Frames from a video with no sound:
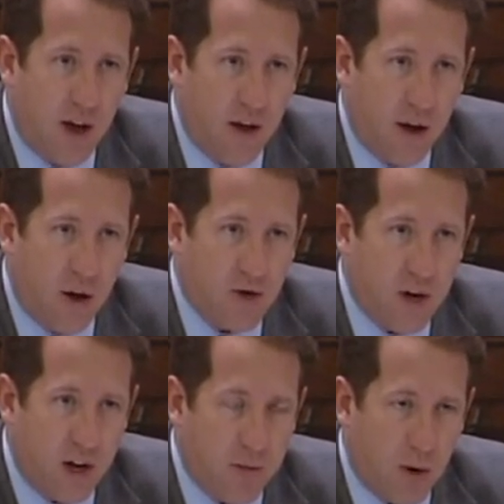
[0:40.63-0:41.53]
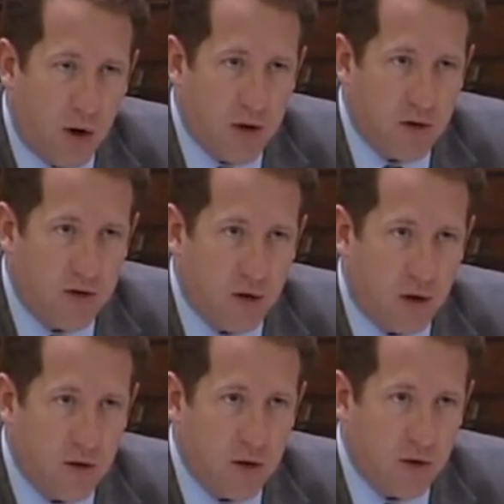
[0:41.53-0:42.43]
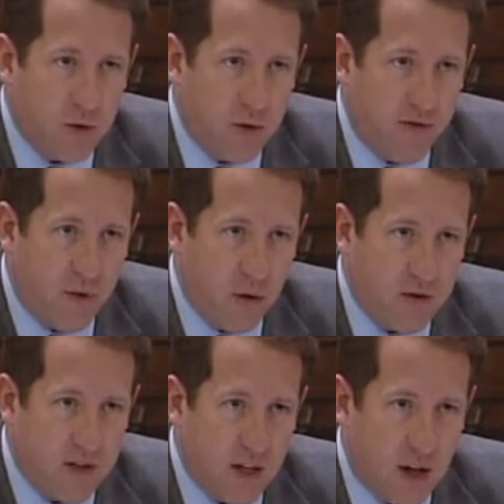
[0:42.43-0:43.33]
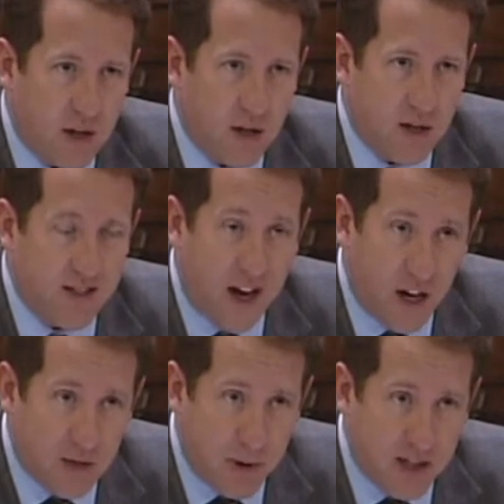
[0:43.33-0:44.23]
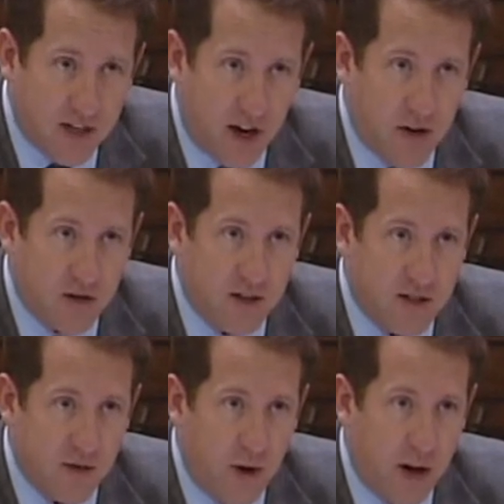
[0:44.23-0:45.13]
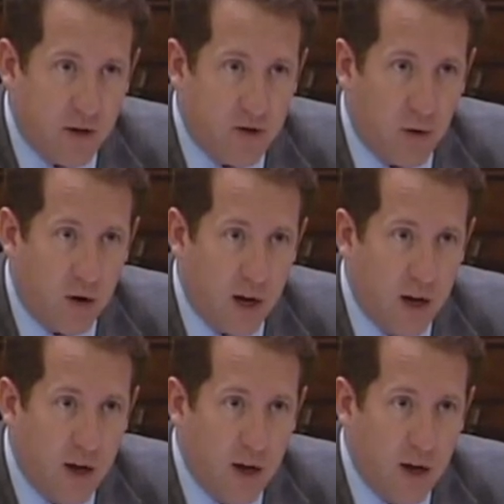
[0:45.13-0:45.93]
uh, our trading partners are, are truly focusing on uh, science-based standards as a regulatory